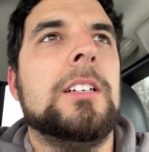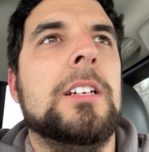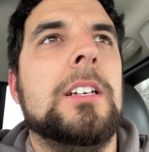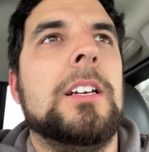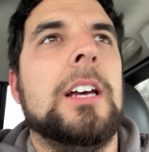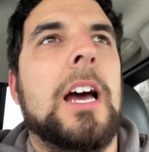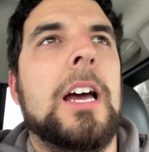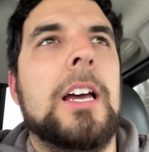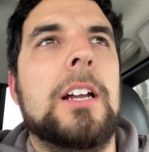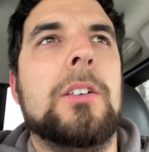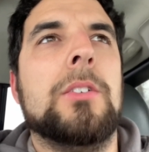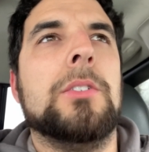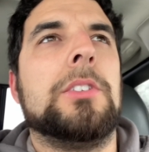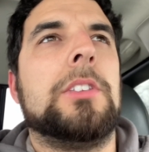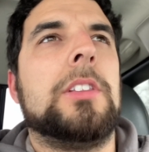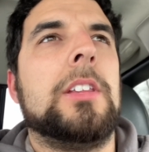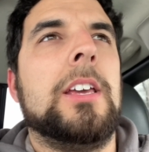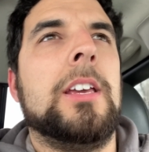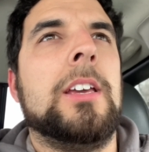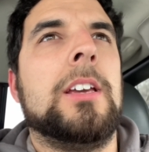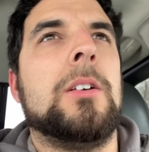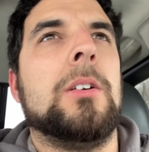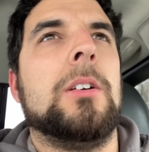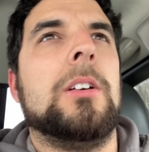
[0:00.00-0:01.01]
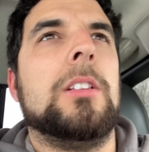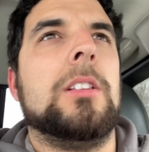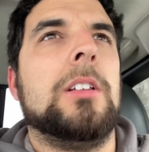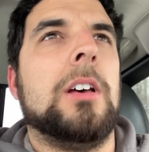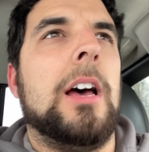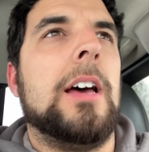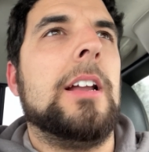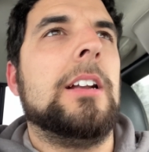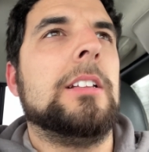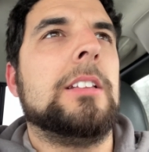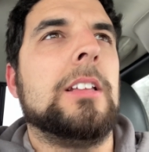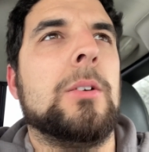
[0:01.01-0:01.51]
I don't think
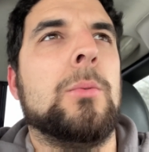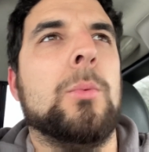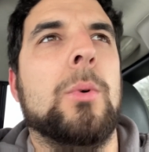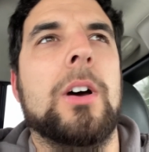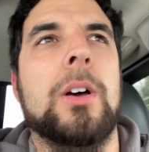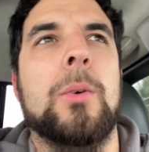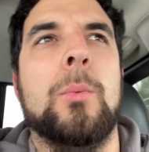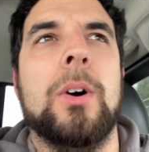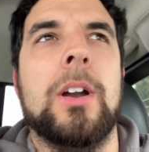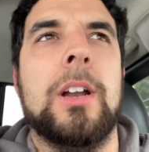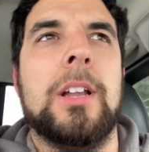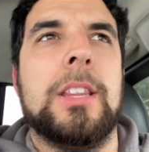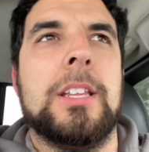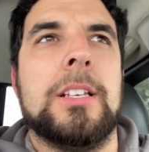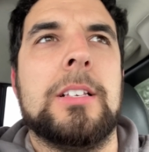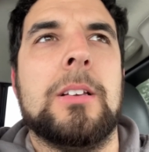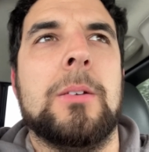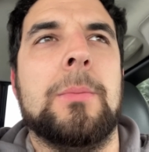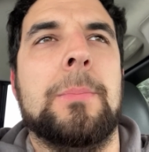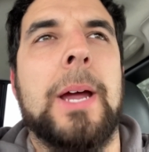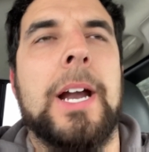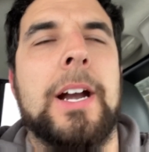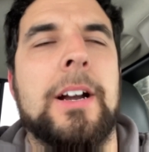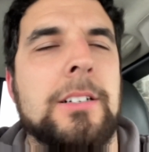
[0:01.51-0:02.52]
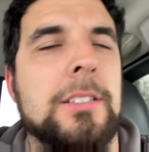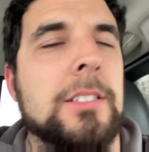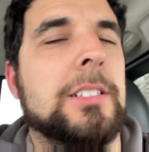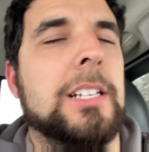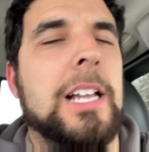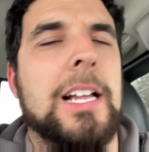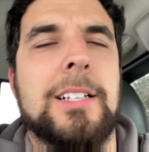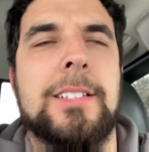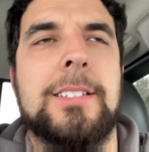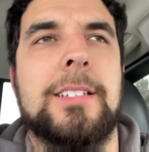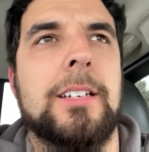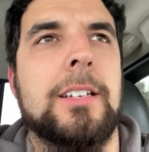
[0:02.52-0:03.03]
one of the bearings is
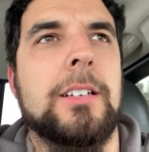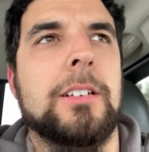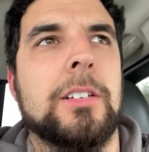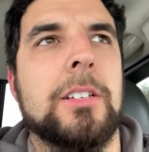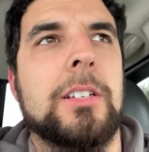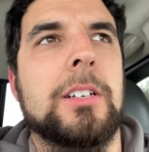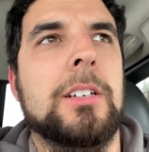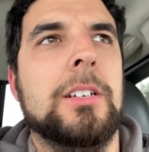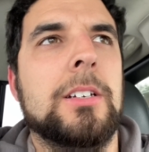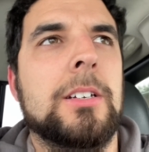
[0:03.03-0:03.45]
not sealed.